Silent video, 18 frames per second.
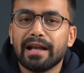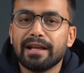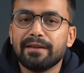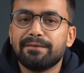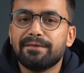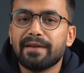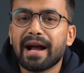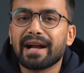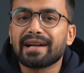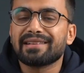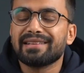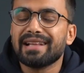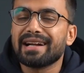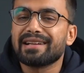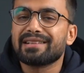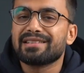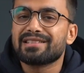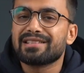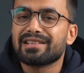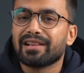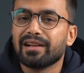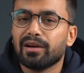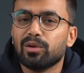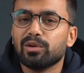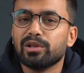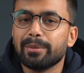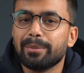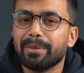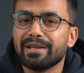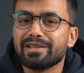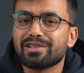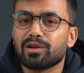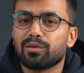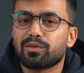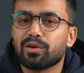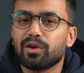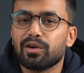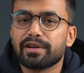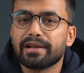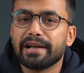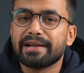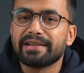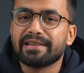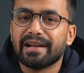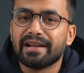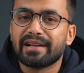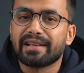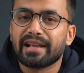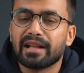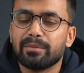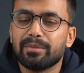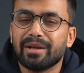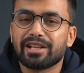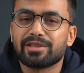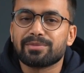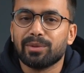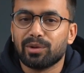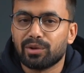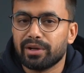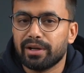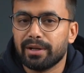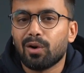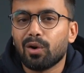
In fact, that's the only piece of content that can be exported.